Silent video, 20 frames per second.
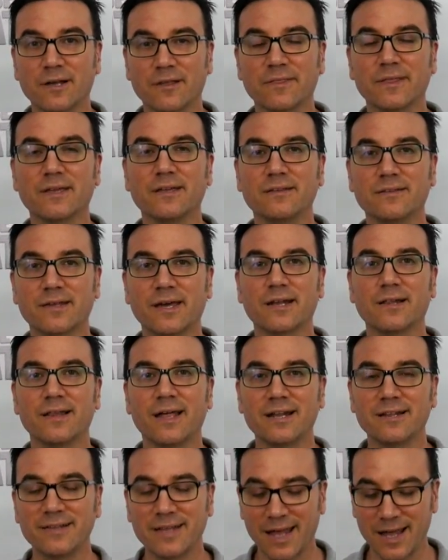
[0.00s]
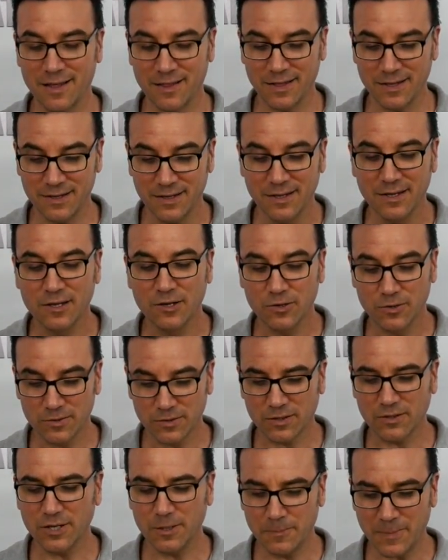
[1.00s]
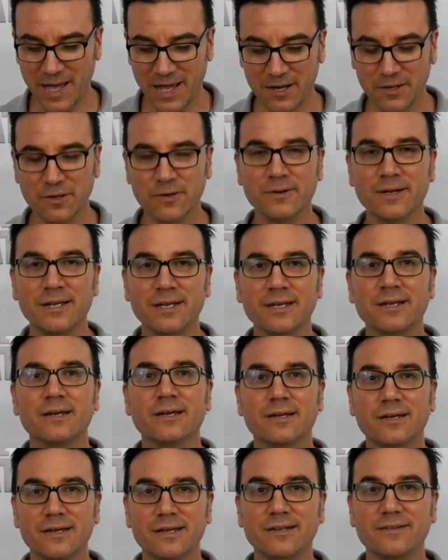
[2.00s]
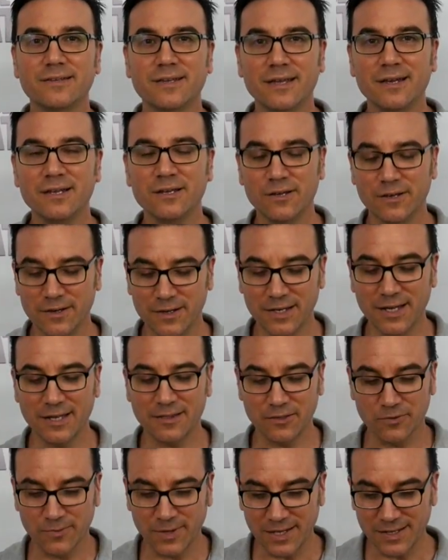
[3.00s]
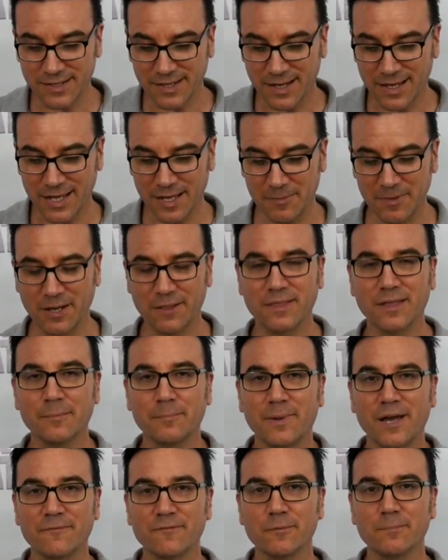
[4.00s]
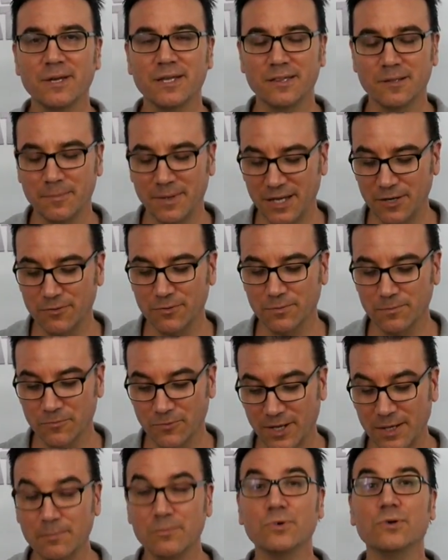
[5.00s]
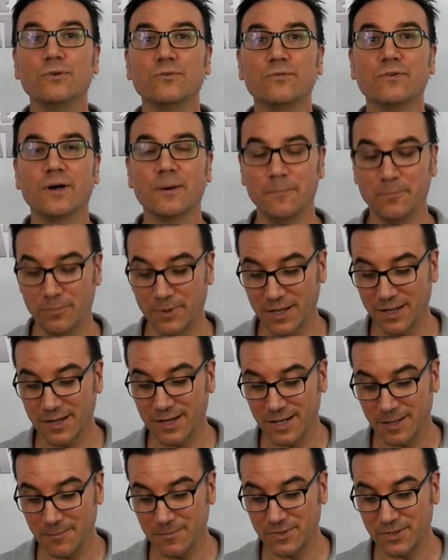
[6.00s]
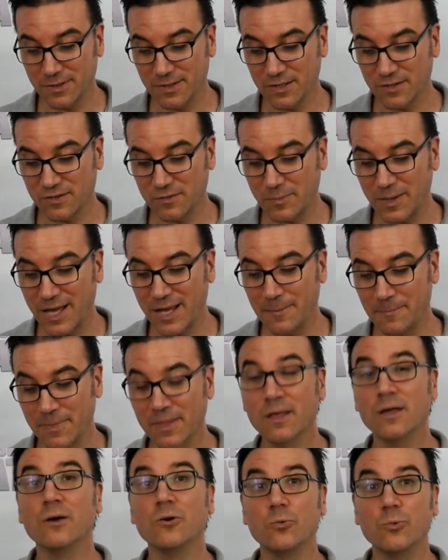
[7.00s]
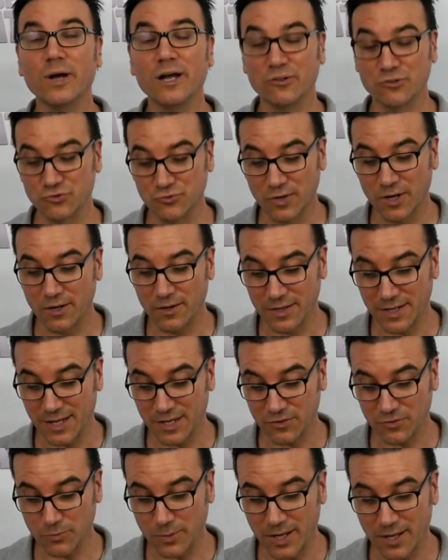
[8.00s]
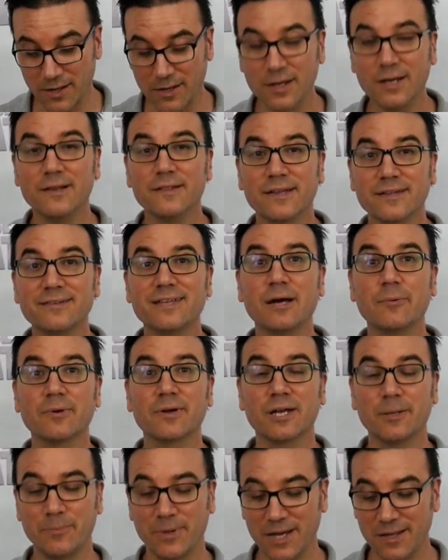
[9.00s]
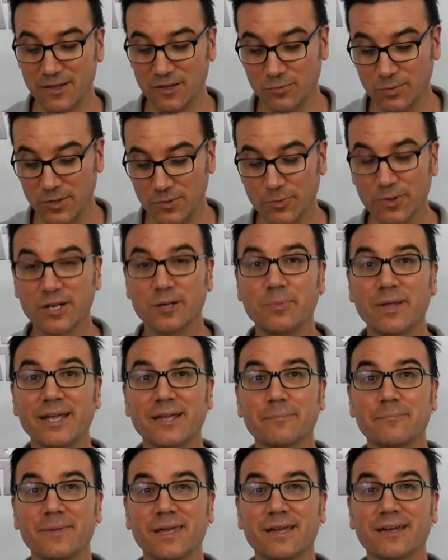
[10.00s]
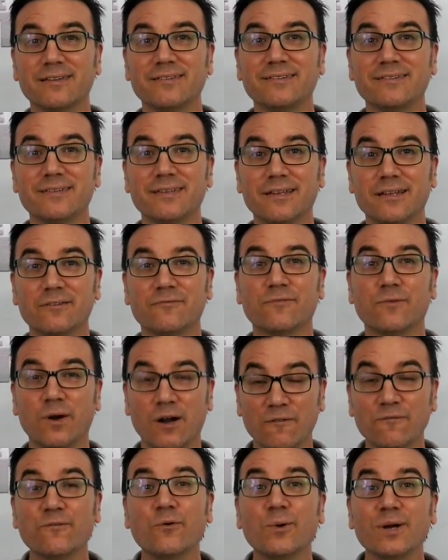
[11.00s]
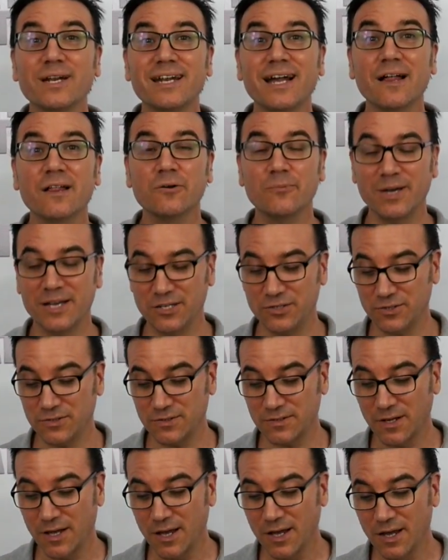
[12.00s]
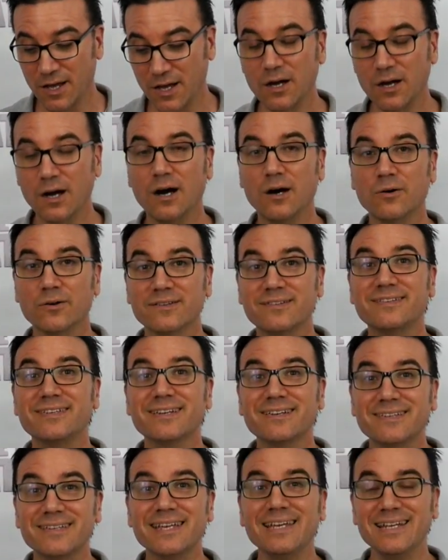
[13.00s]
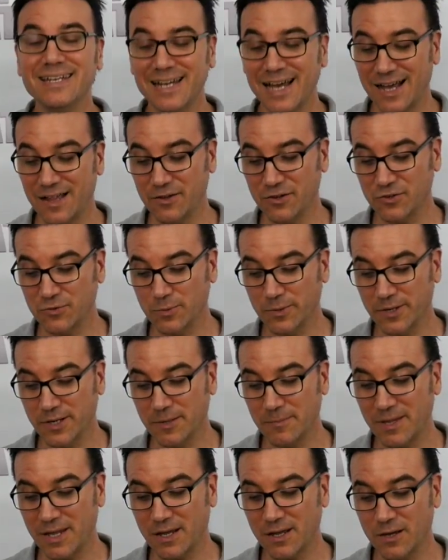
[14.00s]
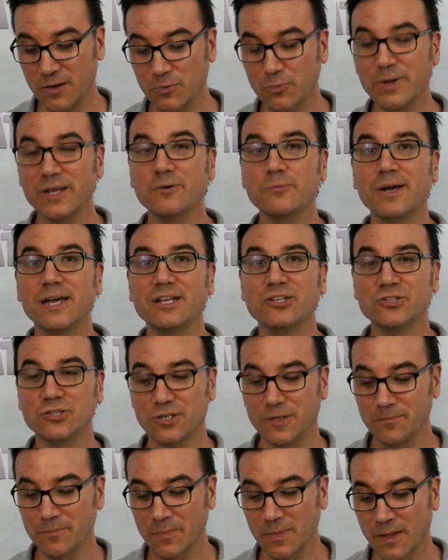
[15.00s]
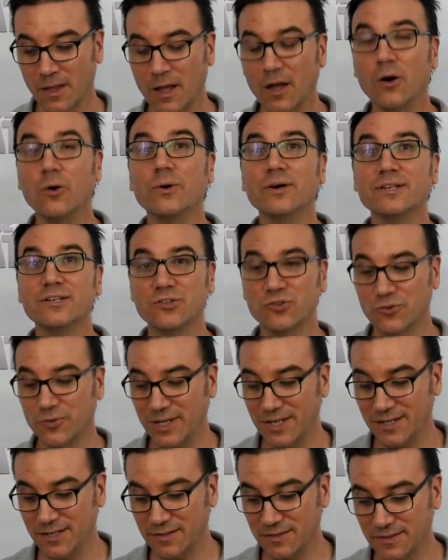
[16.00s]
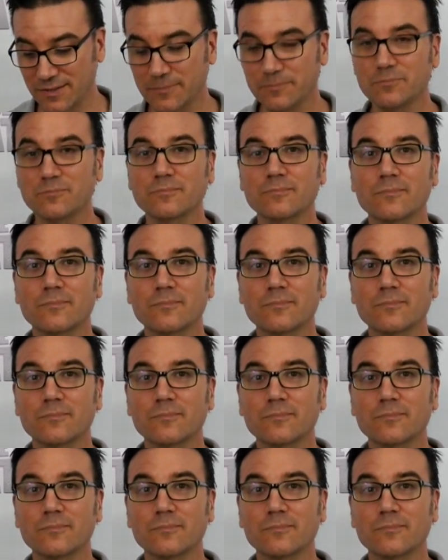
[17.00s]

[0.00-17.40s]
I think he's got a lot of talent good pedigree. He's getting good at the right time. And I think Baffert made the right move of bringing him to this spot. Well drawn as well. This is how we're going to play this one. We're going to play, make a for our $40 wagers, oh, $16, we're going to make a win wager oh, on discreetness.